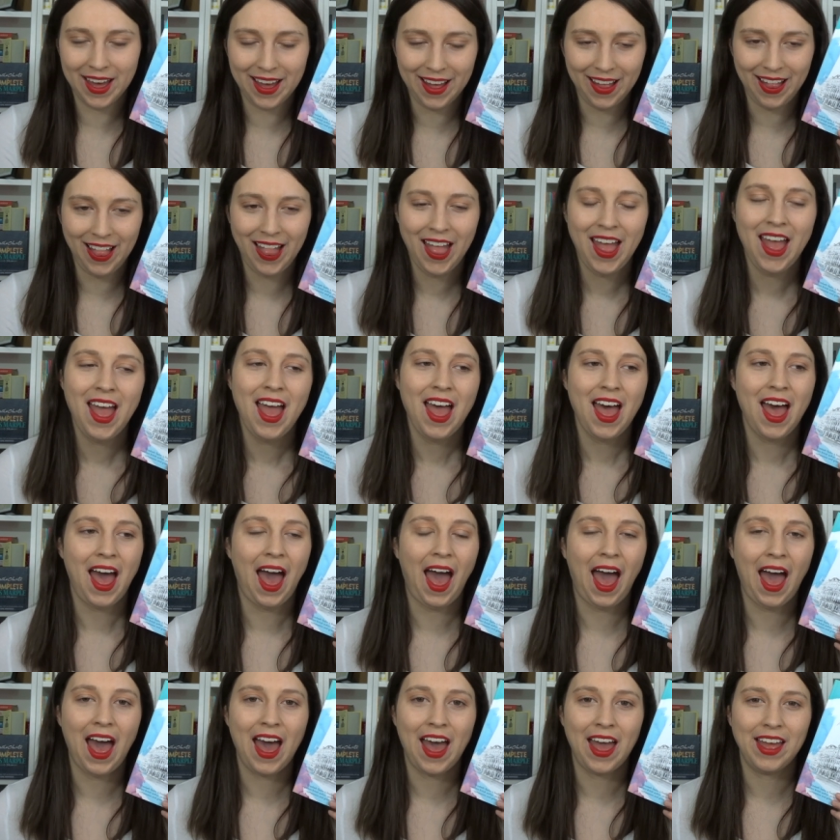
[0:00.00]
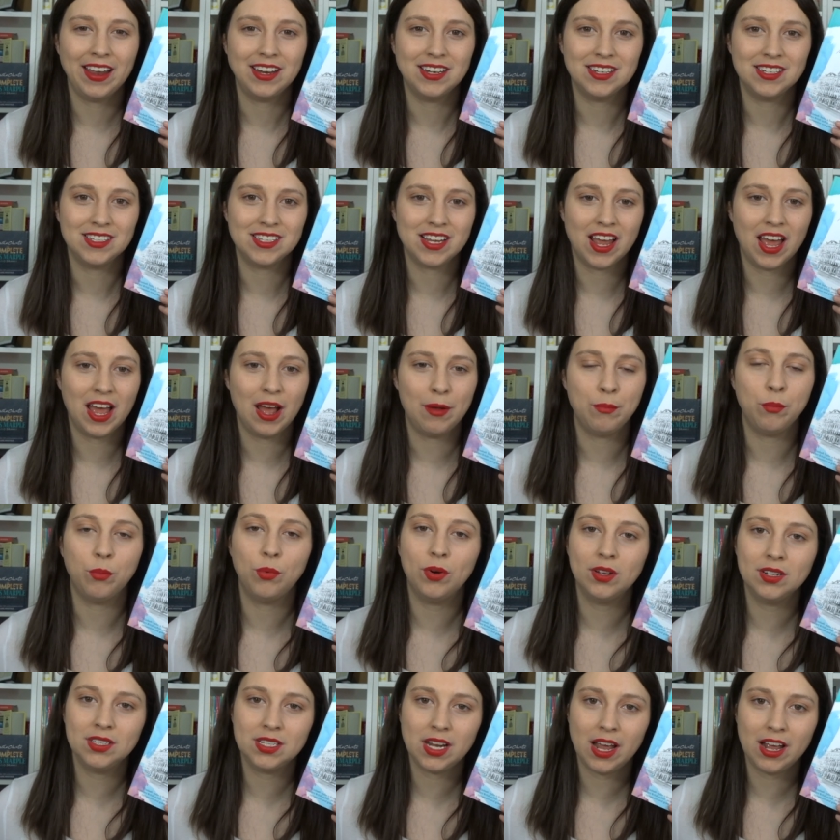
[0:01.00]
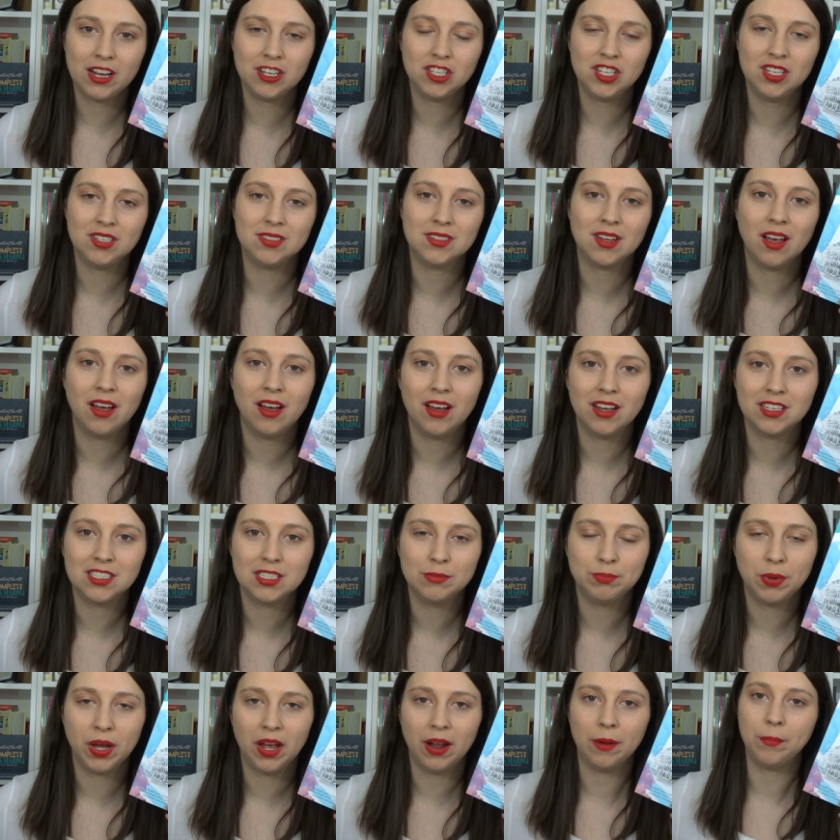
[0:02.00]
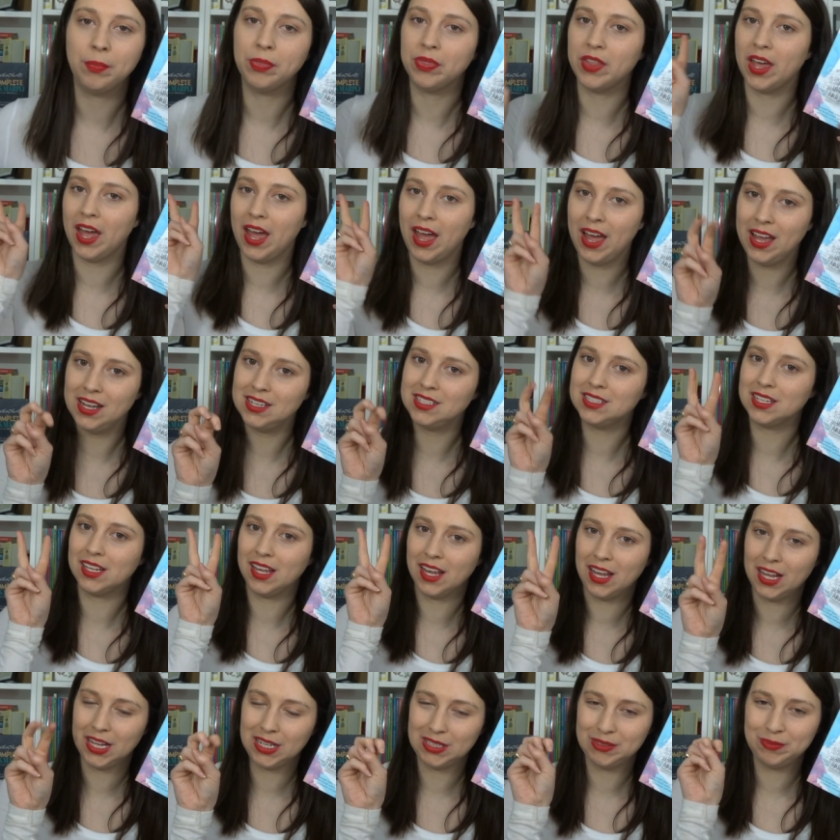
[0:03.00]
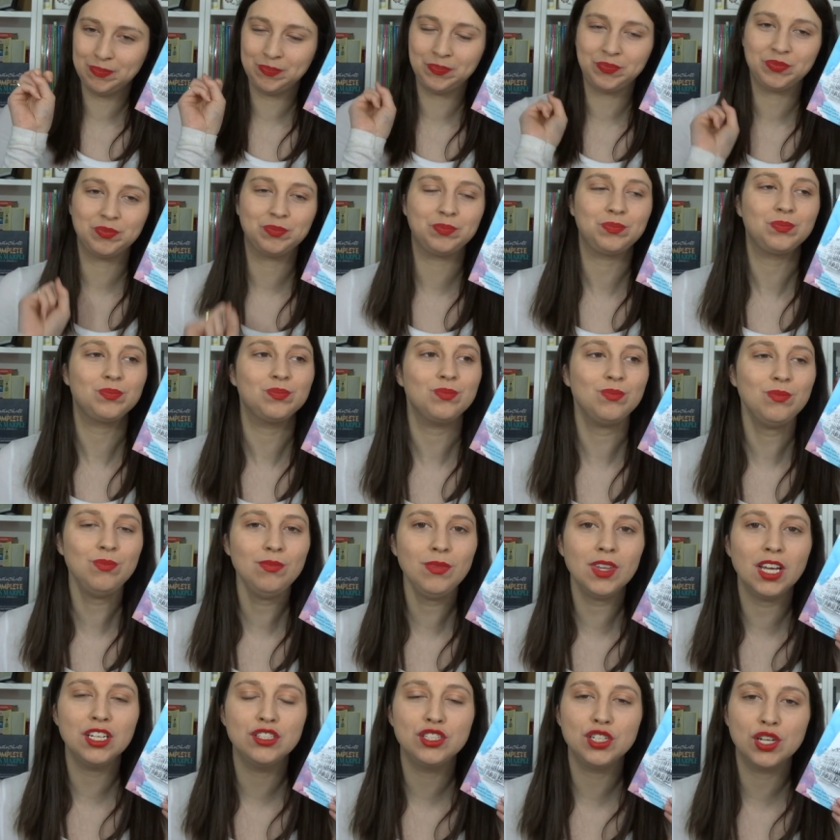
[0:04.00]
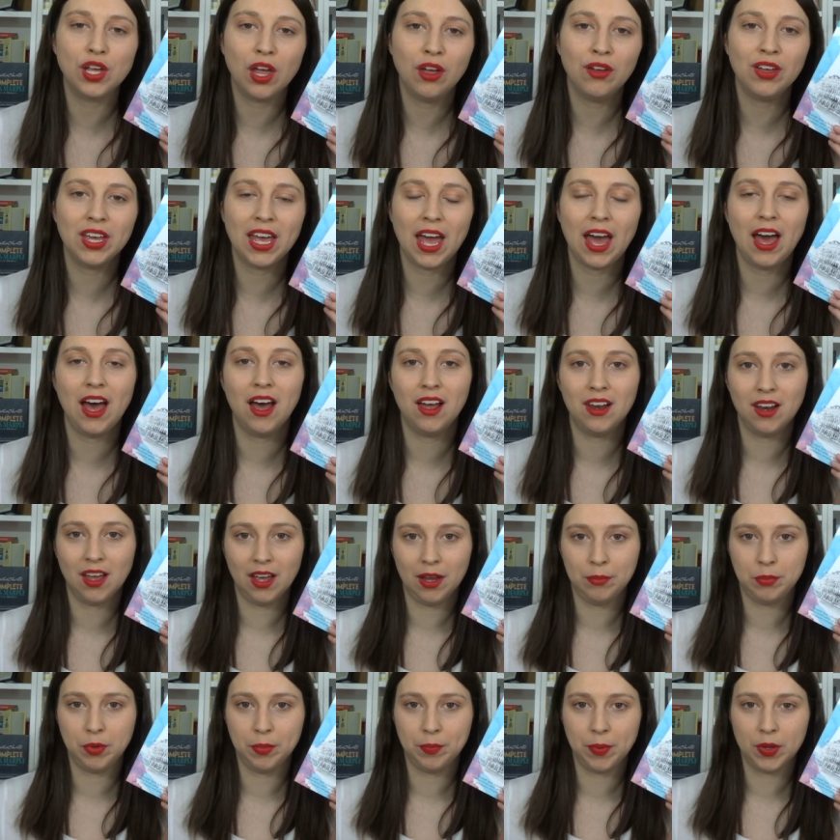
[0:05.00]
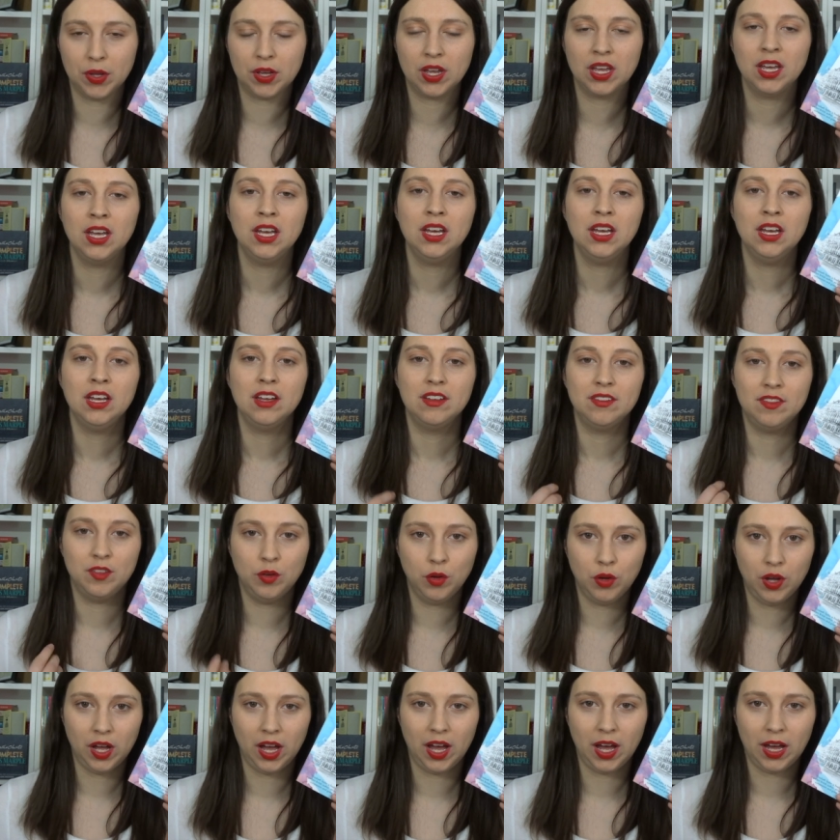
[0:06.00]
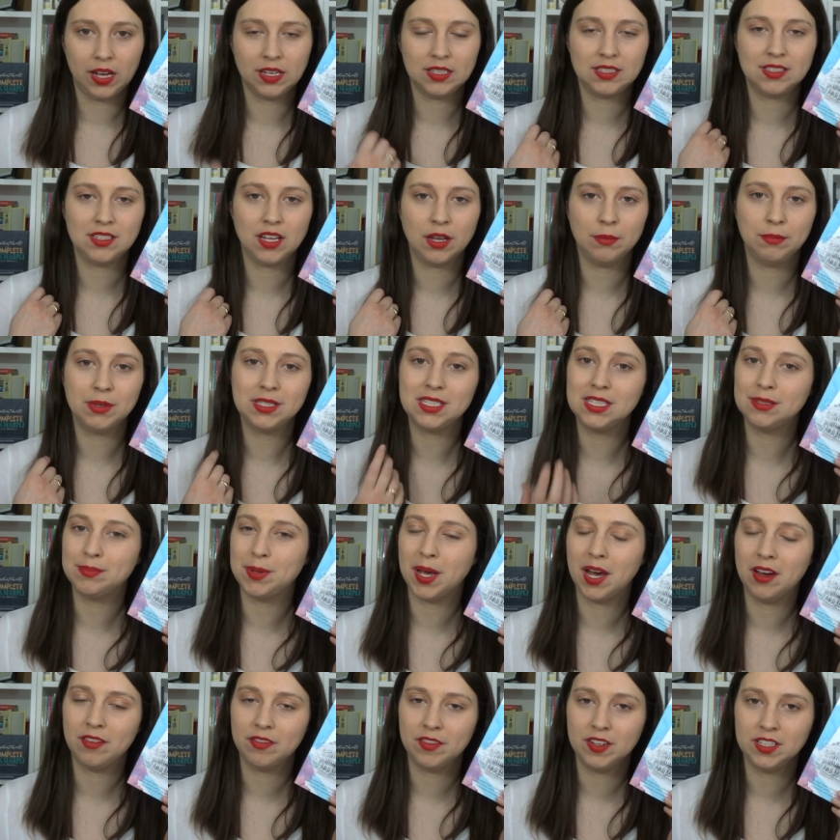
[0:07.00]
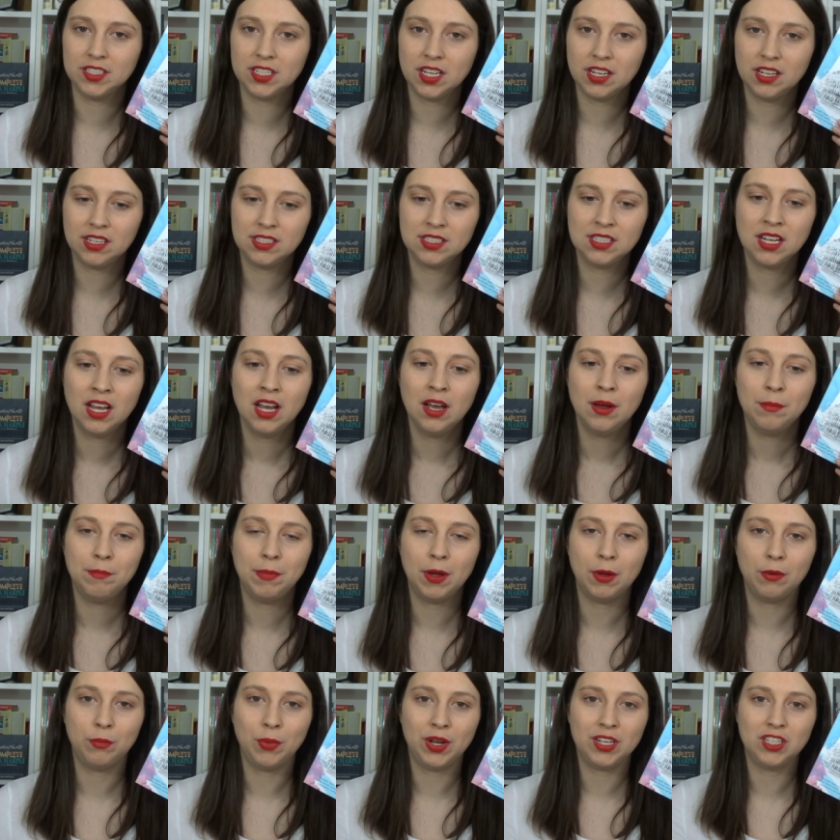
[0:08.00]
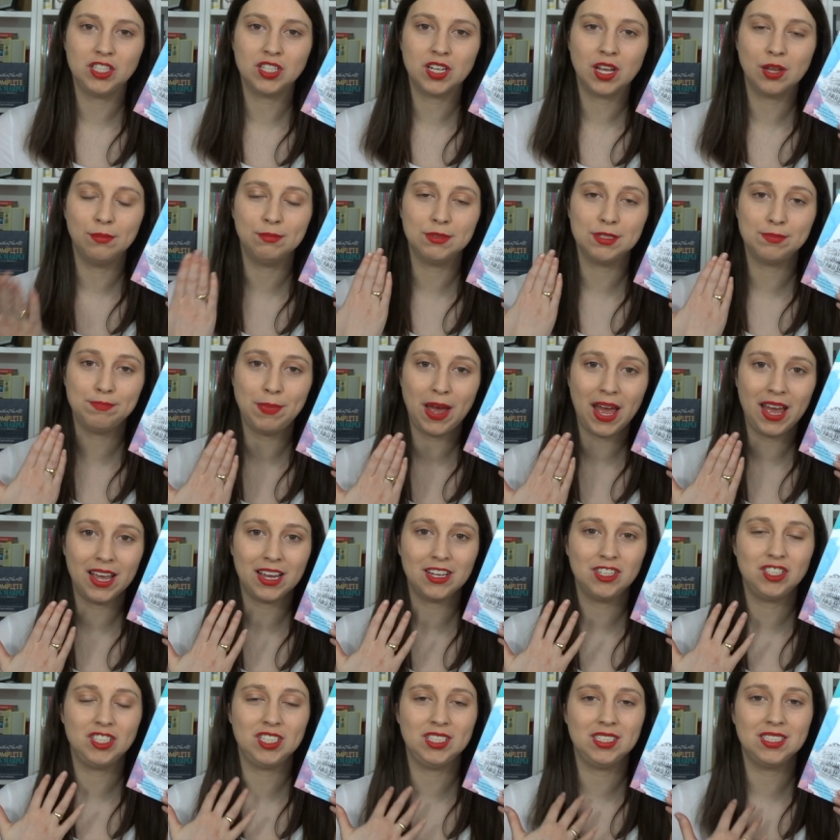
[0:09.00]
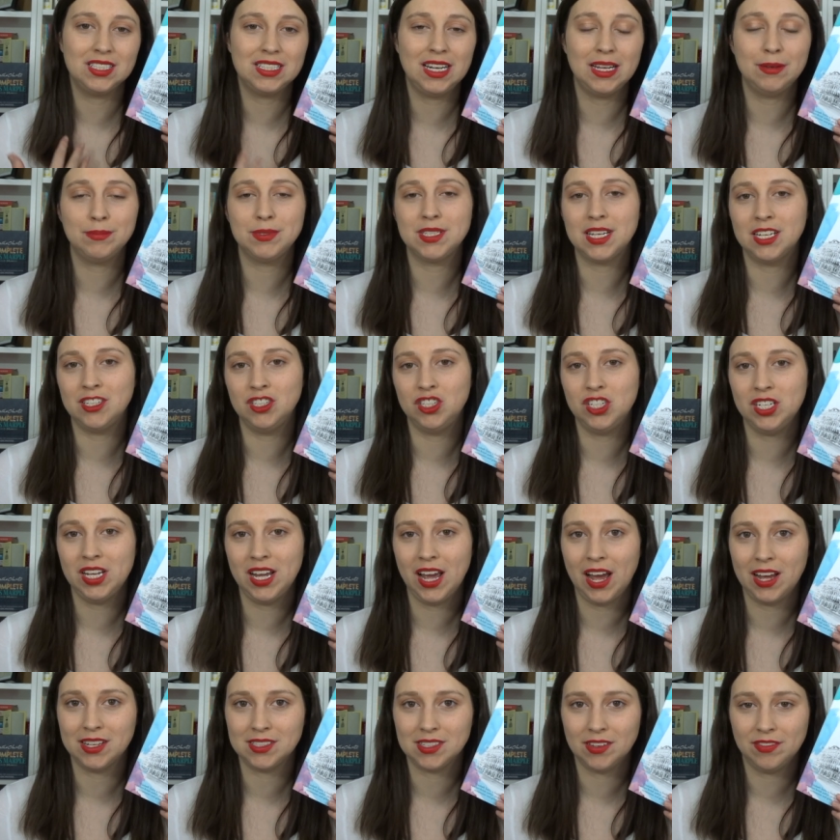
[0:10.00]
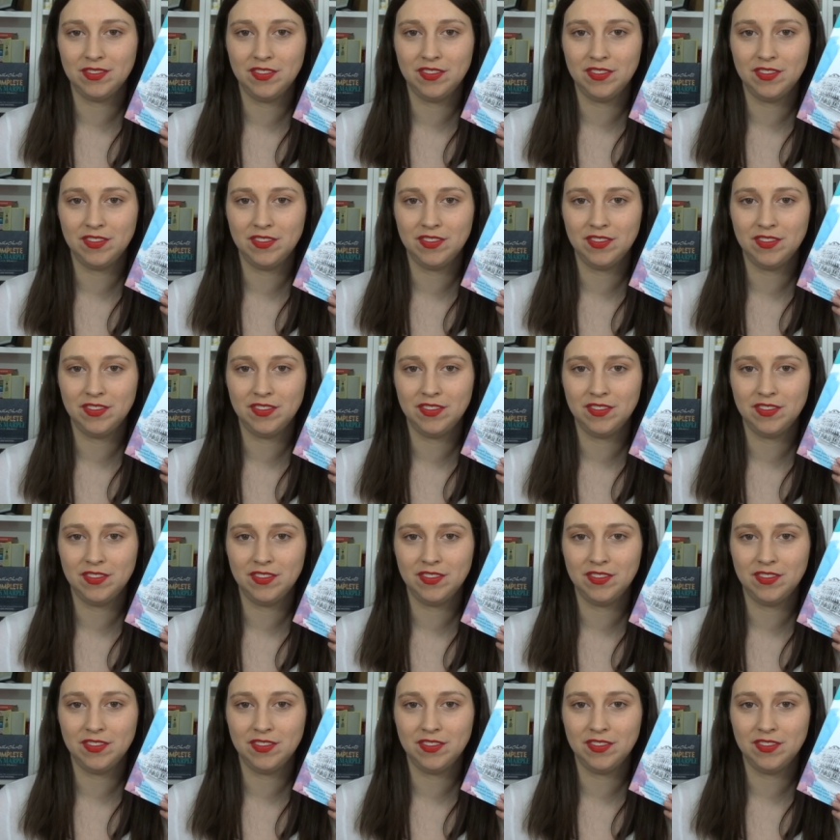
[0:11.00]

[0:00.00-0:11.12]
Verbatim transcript: girl. And um, one day she's asked by the head girl to go and get her library book for her. So Mrs. Palfrey does, but when she comes back, she slips and she has a